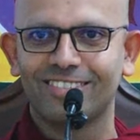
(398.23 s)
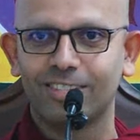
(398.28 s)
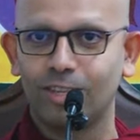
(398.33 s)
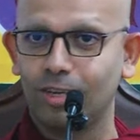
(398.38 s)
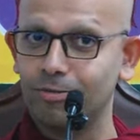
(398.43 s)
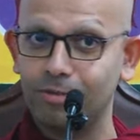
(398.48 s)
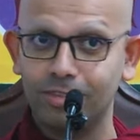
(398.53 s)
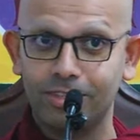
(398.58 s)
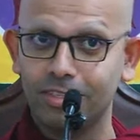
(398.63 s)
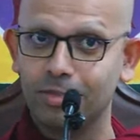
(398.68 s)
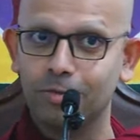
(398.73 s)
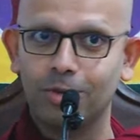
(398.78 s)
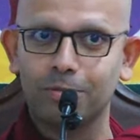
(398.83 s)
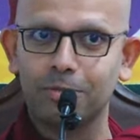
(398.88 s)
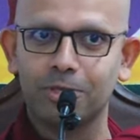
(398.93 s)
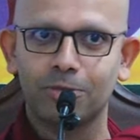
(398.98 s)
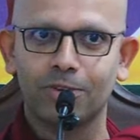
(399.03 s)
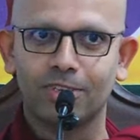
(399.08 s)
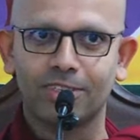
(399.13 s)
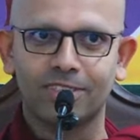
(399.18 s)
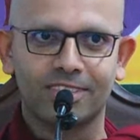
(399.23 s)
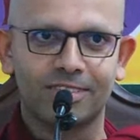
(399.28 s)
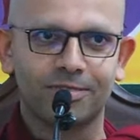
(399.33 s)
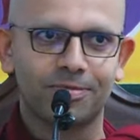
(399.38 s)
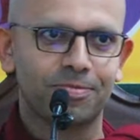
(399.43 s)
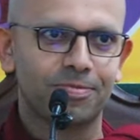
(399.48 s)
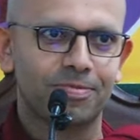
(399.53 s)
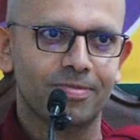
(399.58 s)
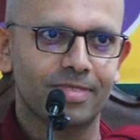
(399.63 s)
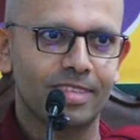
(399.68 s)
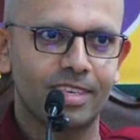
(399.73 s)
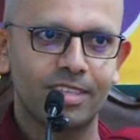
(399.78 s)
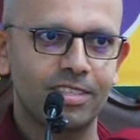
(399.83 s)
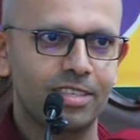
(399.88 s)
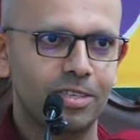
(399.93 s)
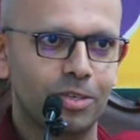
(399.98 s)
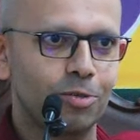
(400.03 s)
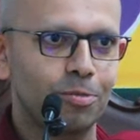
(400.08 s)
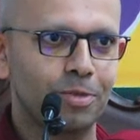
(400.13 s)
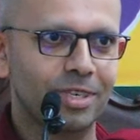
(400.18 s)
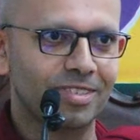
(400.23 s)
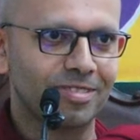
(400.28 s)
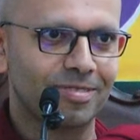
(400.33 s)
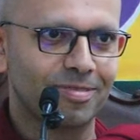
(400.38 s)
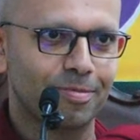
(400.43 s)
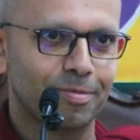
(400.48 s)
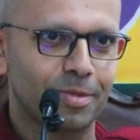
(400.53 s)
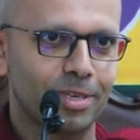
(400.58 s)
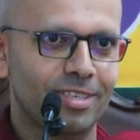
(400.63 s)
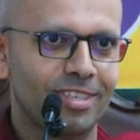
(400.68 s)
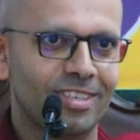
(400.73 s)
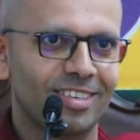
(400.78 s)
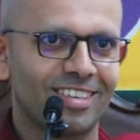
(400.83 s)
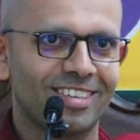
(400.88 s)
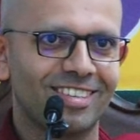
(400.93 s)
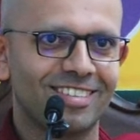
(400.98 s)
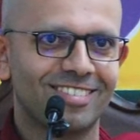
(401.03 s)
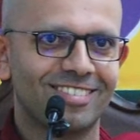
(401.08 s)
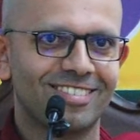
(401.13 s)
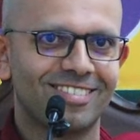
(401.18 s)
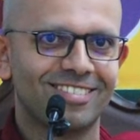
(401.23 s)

not for the Swamin Vahanse. He doesn't know me personally.